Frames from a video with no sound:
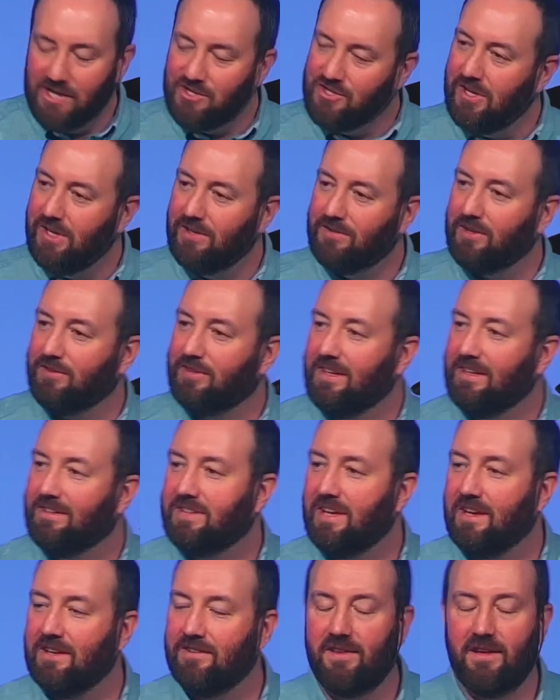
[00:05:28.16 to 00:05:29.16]
And Jesus, he
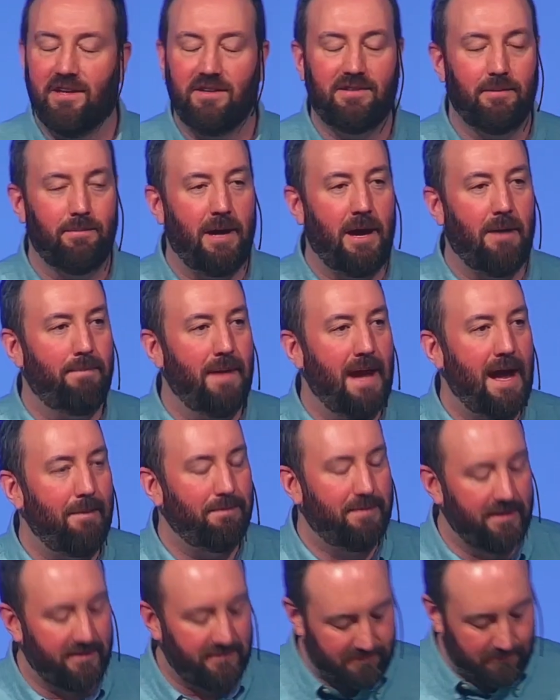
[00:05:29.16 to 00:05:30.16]
says this about
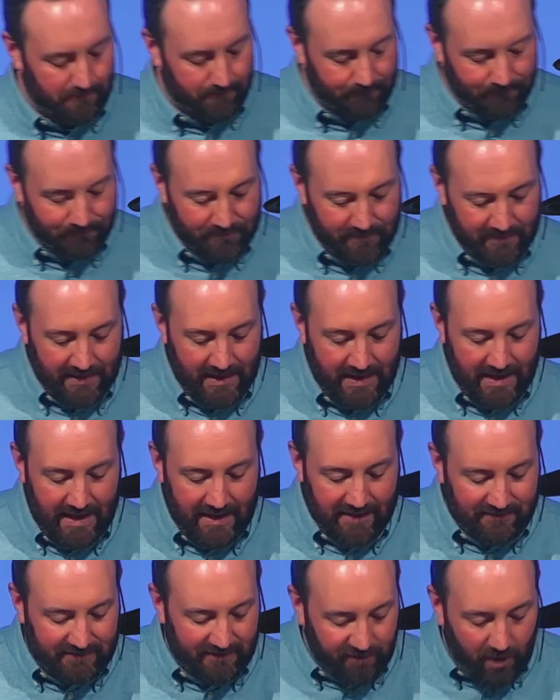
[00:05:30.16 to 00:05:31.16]
baptism.
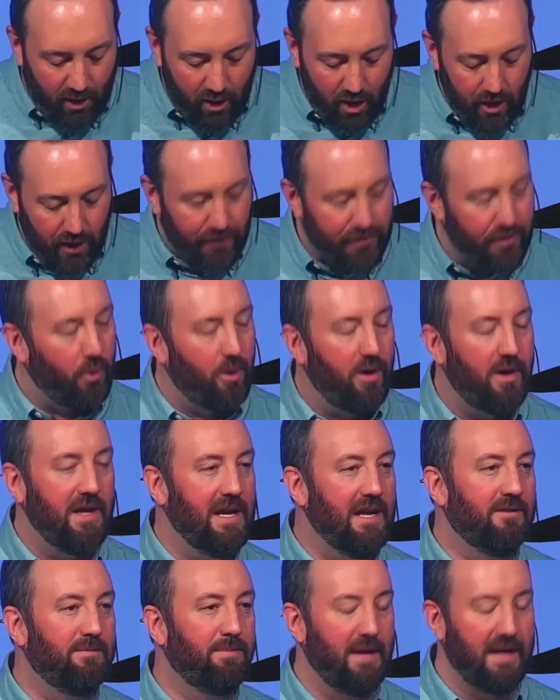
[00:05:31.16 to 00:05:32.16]
He says, "All
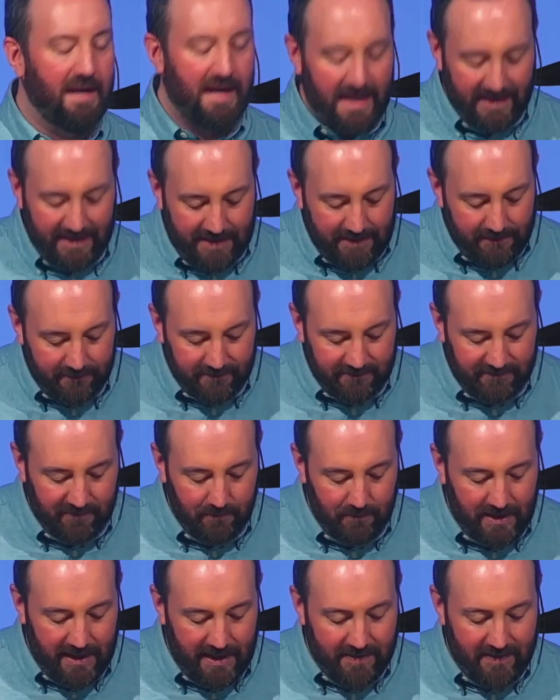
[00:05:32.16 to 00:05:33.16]
authority has been given
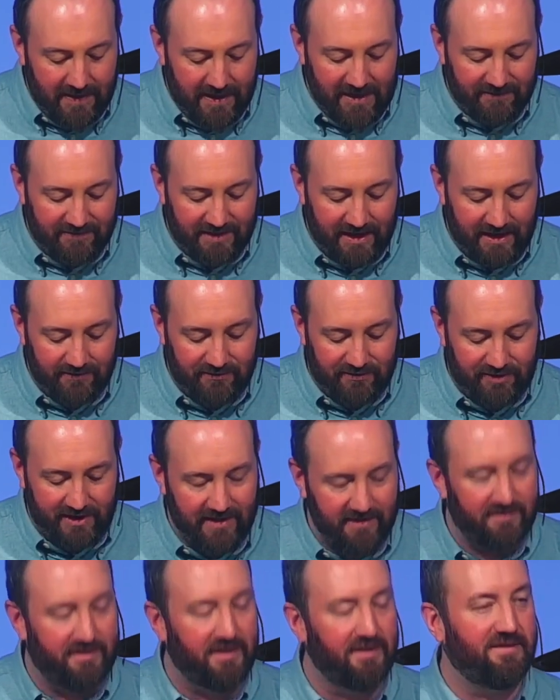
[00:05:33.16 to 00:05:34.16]
to me." And then he says
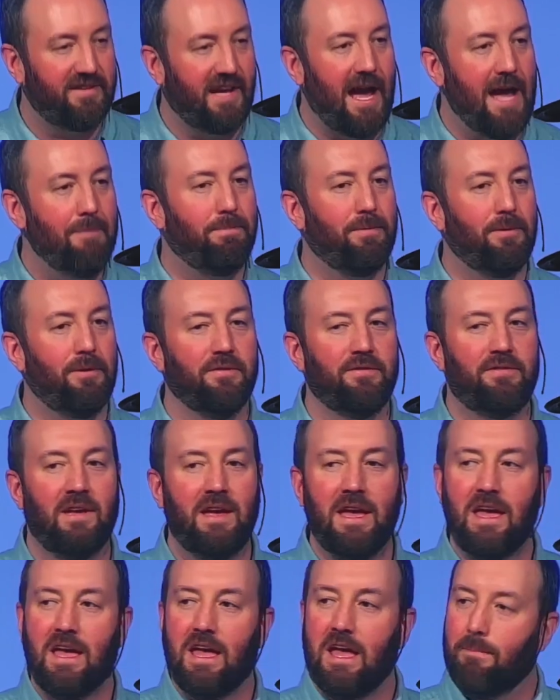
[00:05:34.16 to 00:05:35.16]
to his disciples,
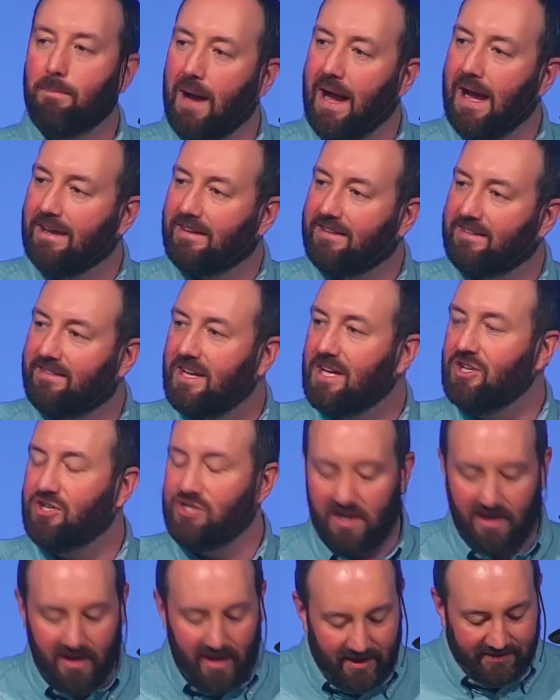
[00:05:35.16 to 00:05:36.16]
and by
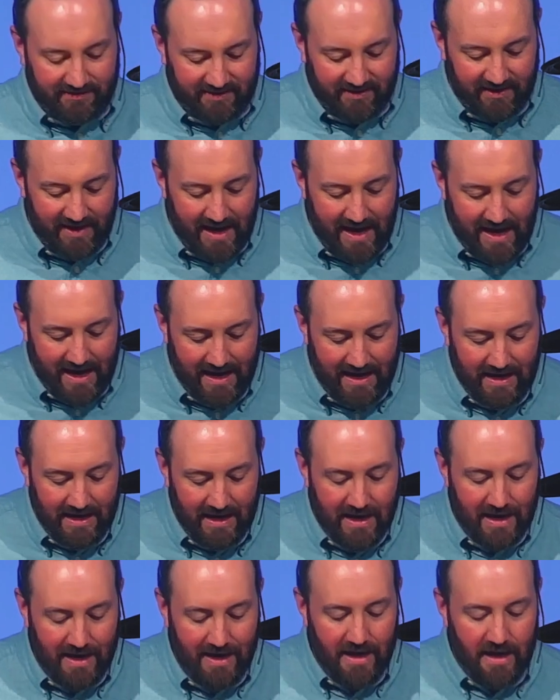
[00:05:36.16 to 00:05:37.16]
extension us today,